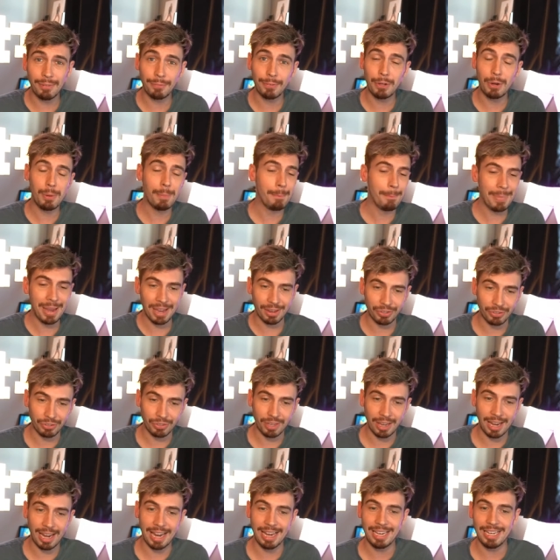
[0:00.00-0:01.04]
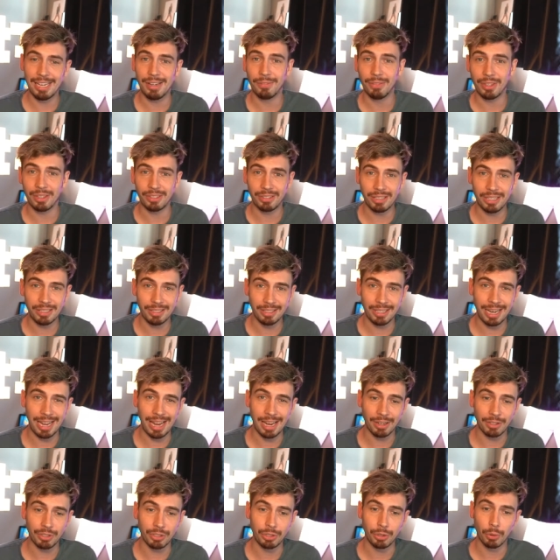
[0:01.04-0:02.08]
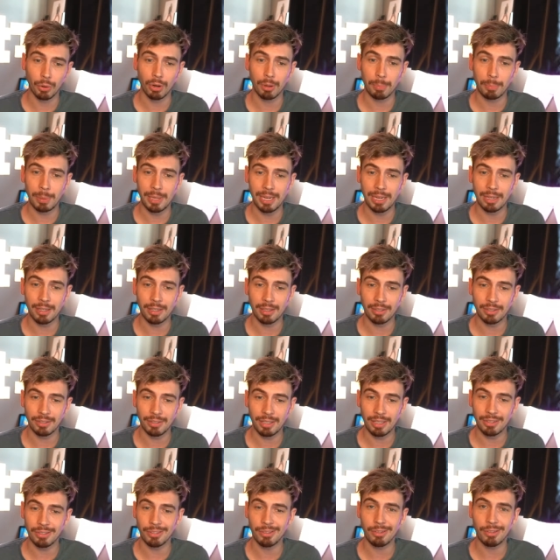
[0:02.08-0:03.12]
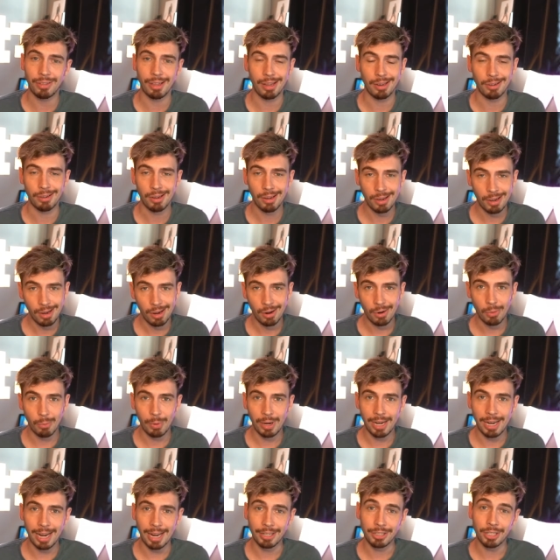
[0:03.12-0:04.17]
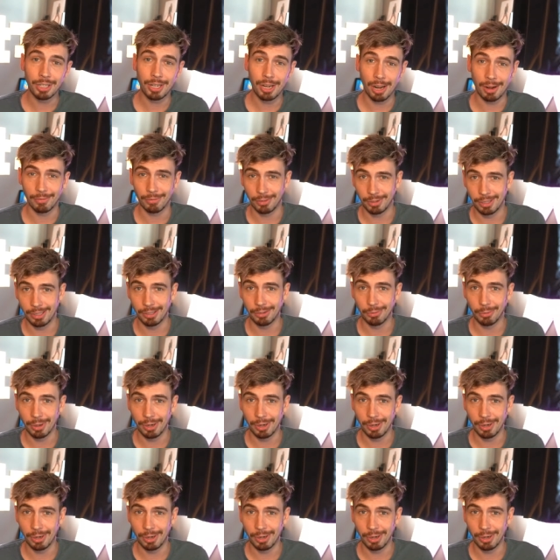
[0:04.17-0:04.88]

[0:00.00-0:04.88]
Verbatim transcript: if you missed any of the Season X European season, then we got you covered in